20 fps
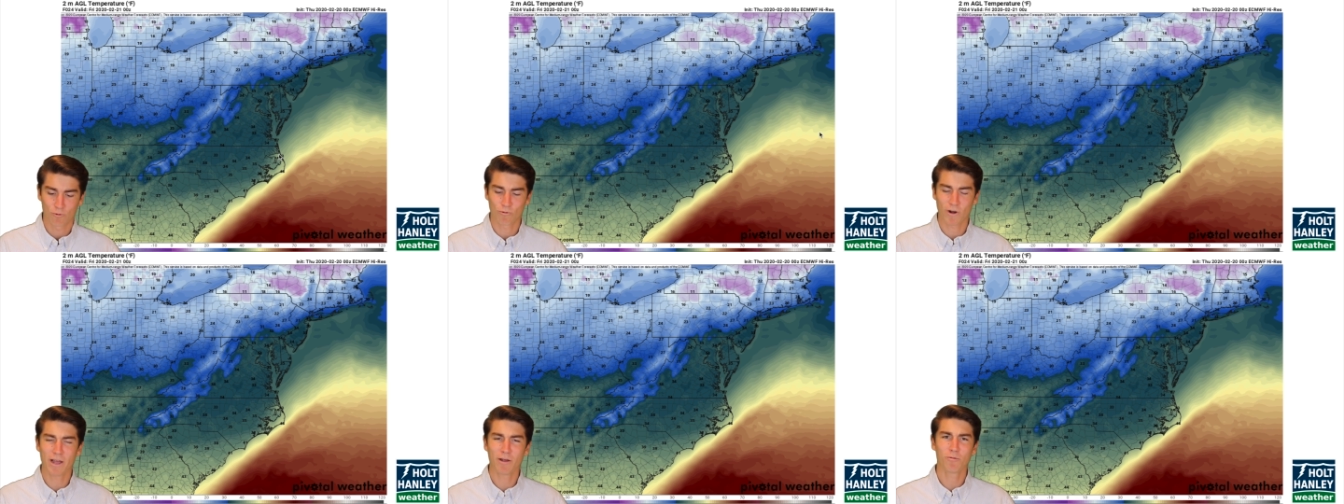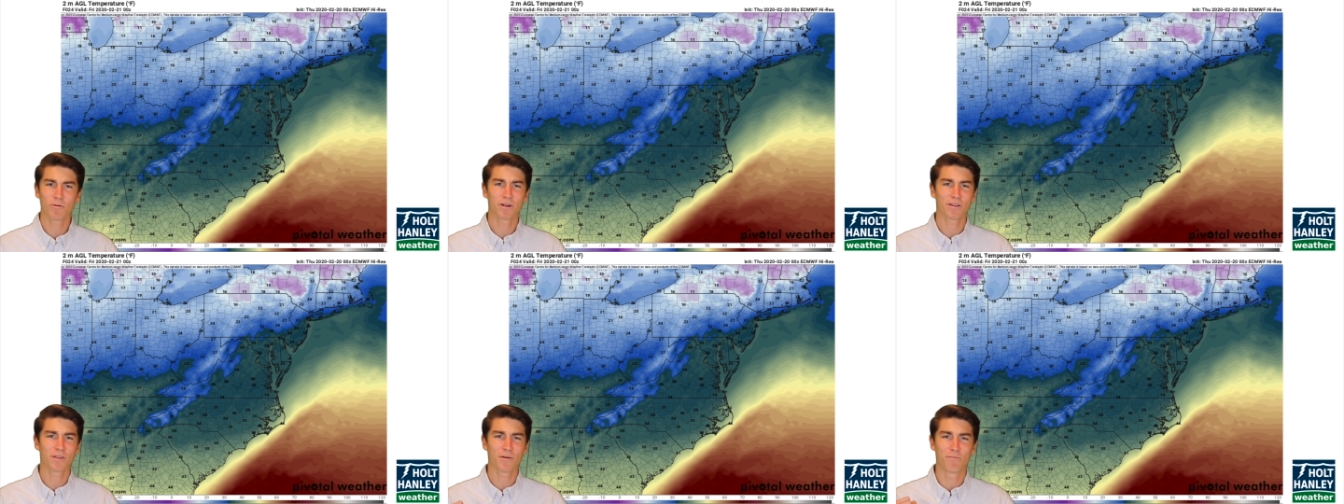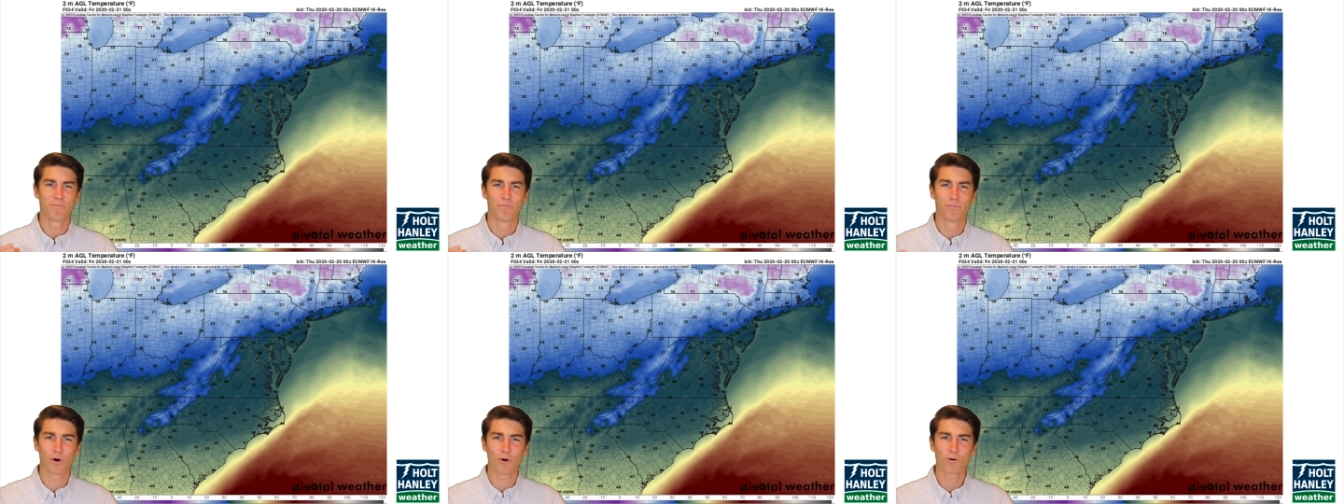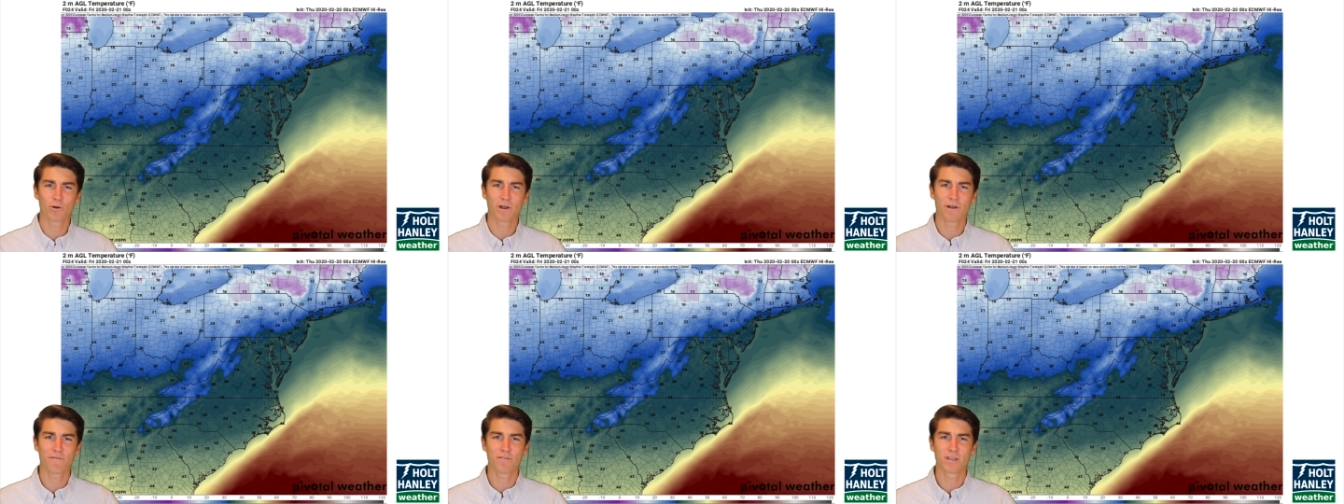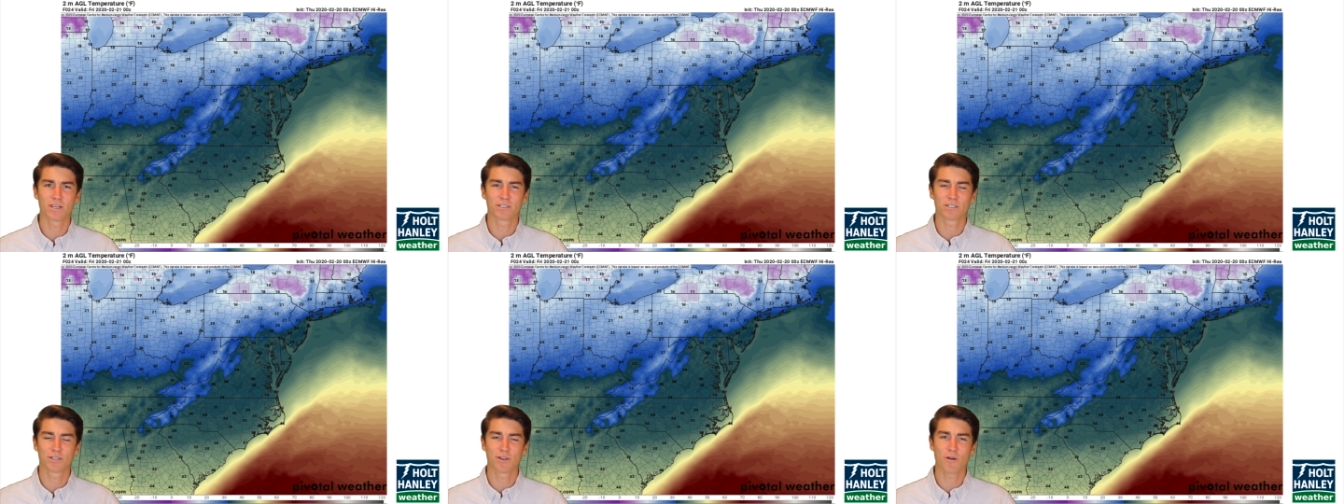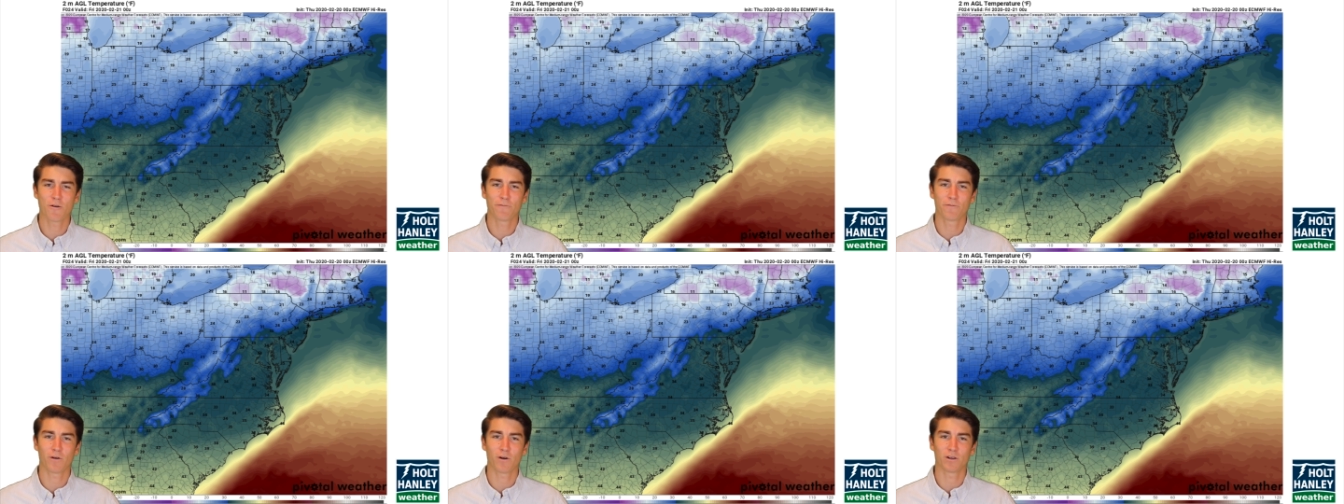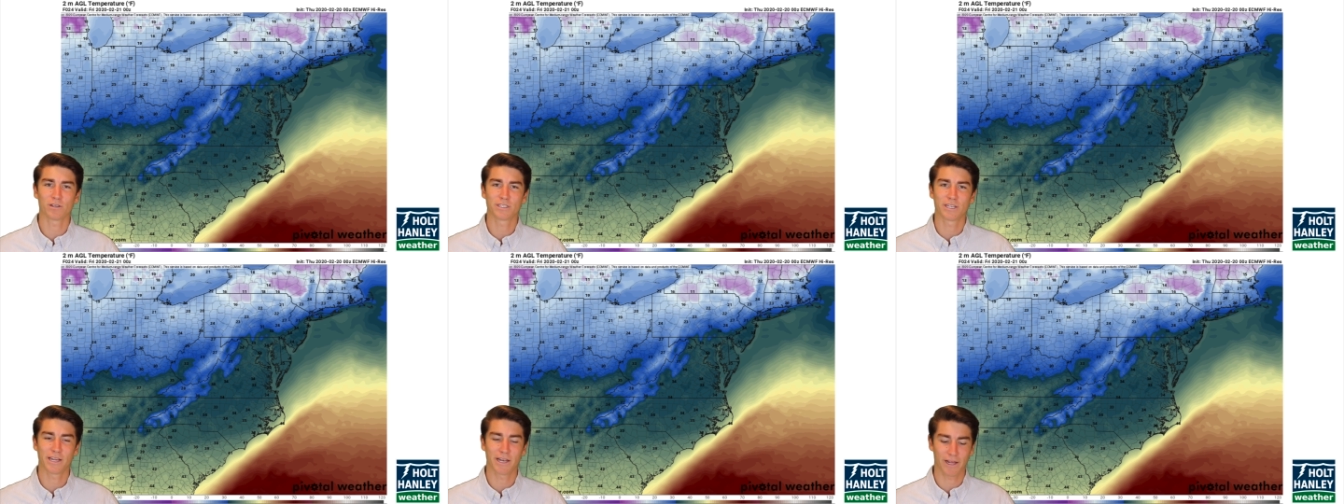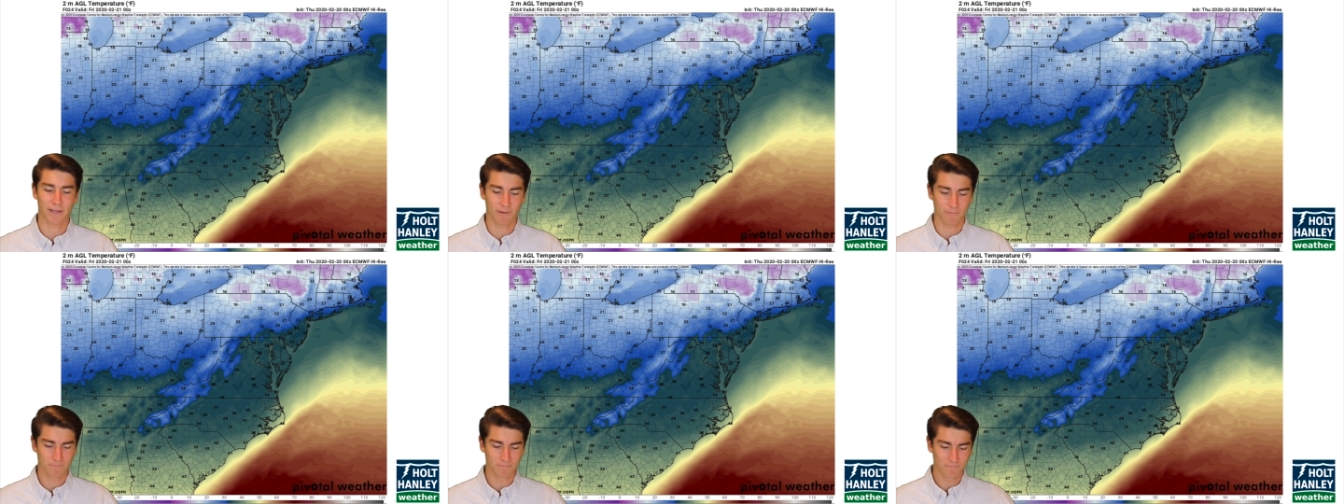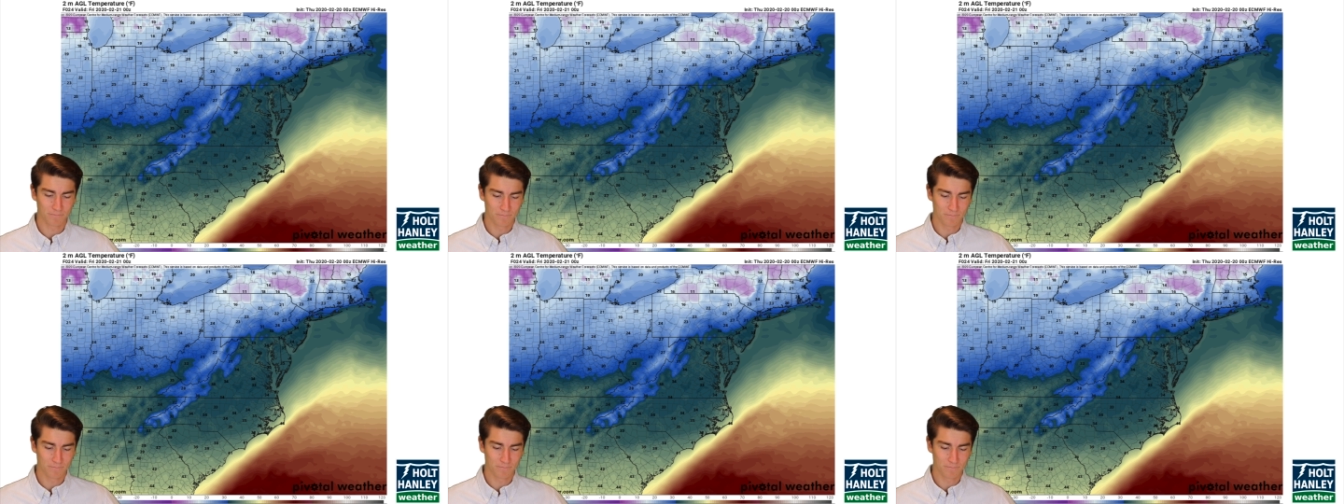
right where the bulk of the snowfall is hitting.